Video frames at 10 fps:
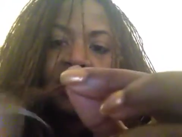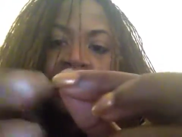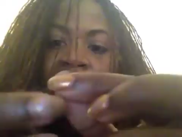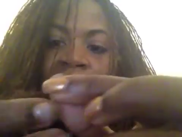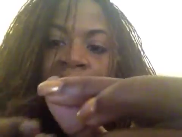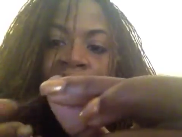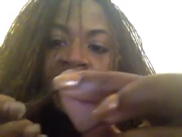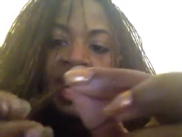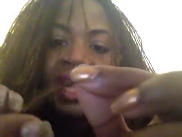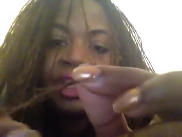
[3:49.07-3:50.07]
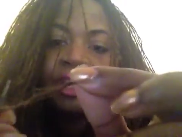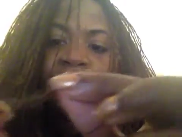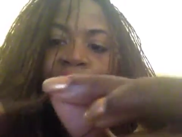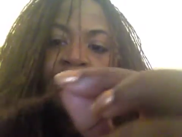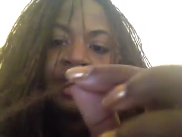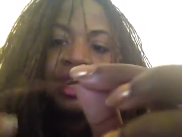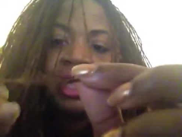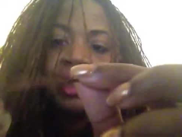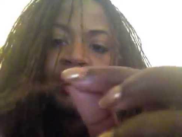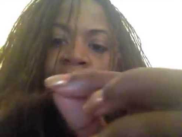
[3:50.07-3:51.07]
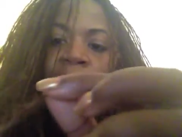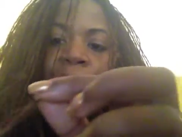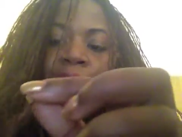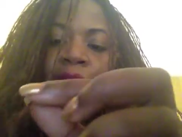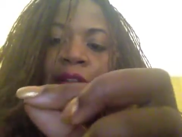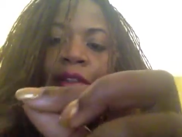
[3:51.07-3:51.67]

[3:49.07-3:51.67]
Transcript: they are attached, you just want to keep sewing.